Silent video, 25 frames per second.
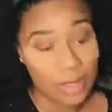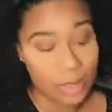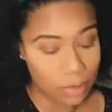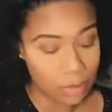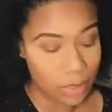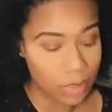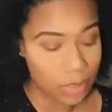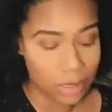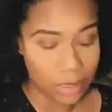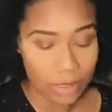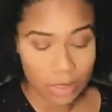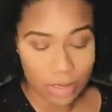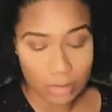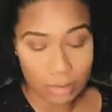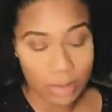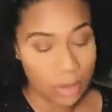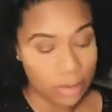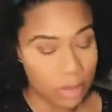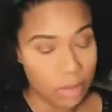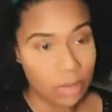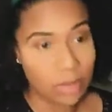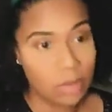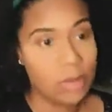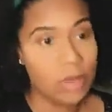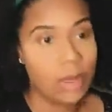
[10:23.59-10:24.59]
MAC
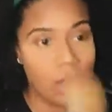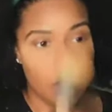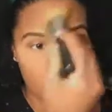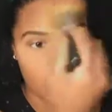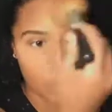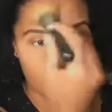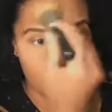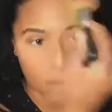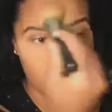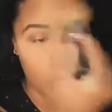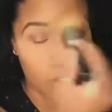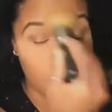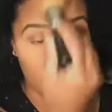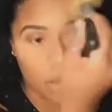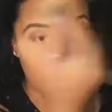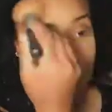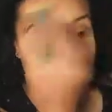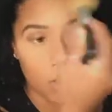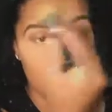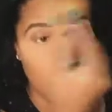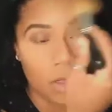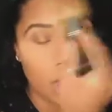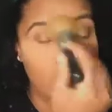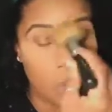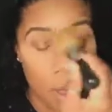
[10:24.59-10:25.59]
mineral powder
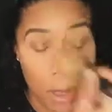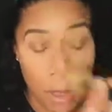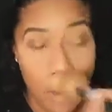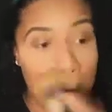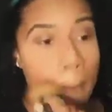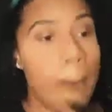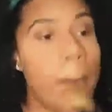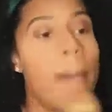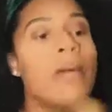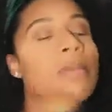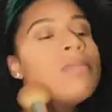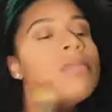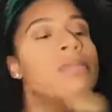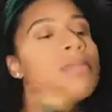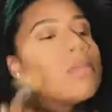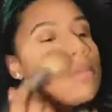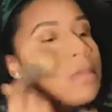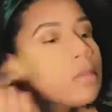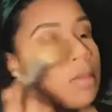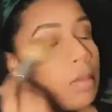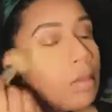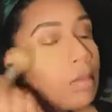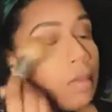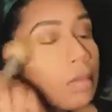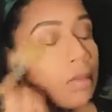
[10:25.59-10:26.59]
in golden
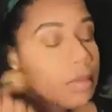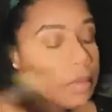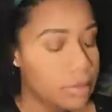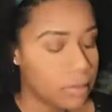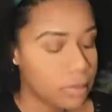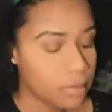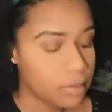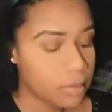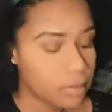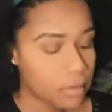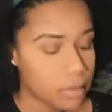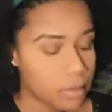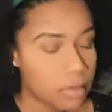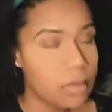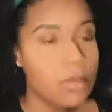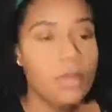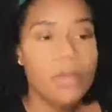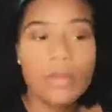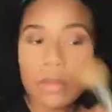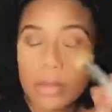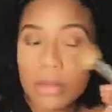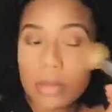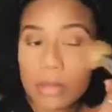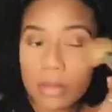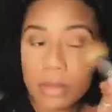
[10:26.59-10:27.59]
brown.
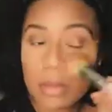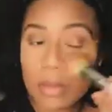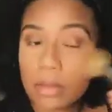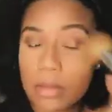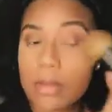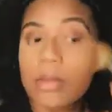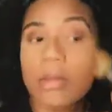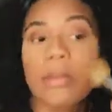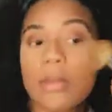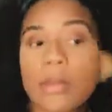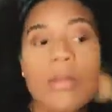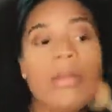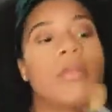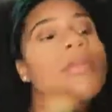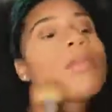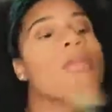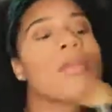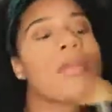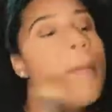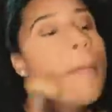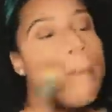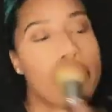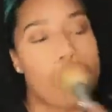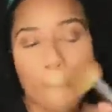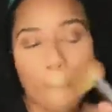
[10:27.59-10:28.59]
And what that
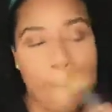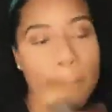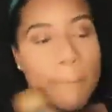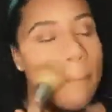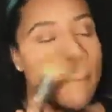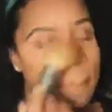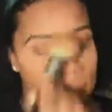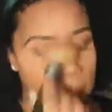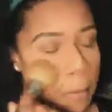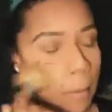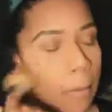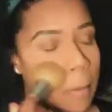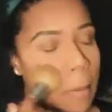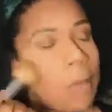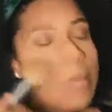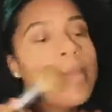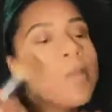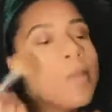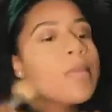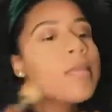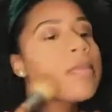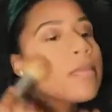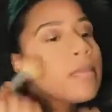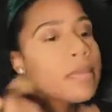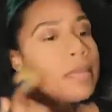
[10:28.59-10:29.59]
does is
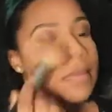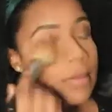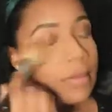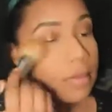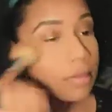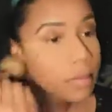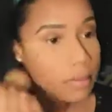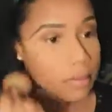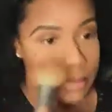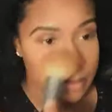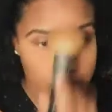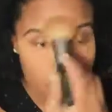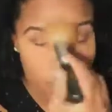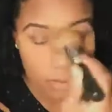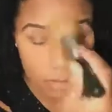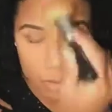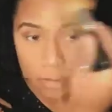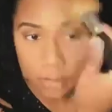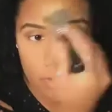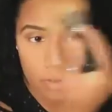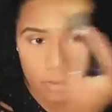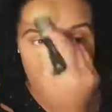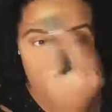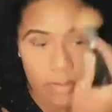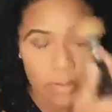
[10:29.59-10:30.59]
you're wiping away the
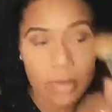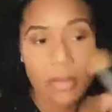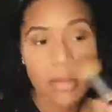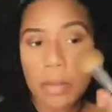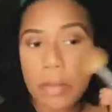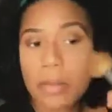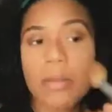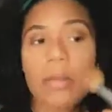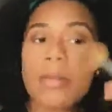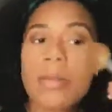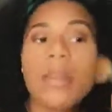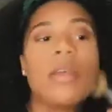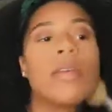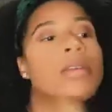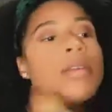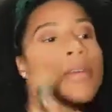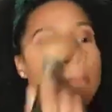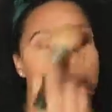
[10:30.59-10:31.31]
baking powder,